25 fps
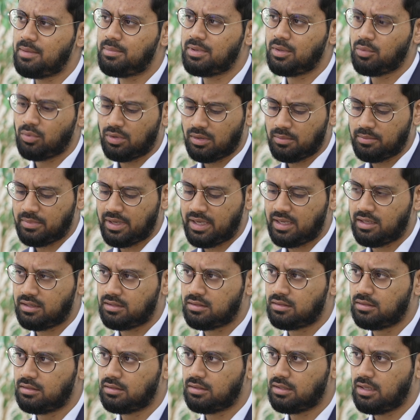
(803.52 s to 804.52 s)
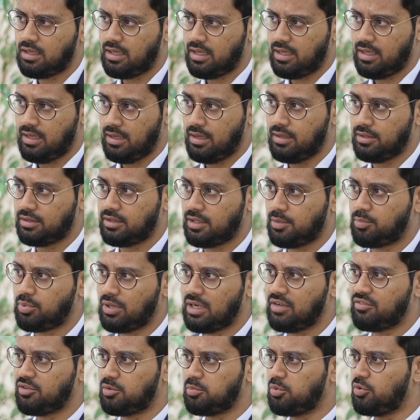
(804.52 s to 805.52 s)
what made the
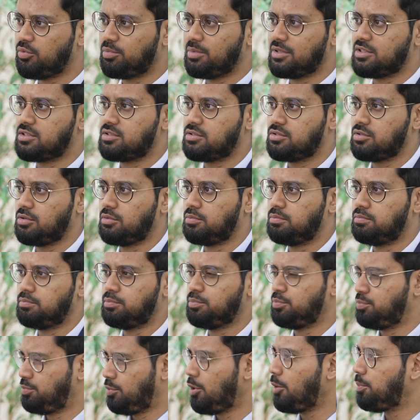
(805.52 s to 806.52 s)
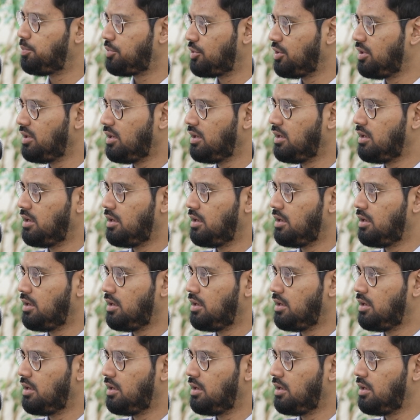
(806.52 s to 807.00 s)
Brevi movement so popular,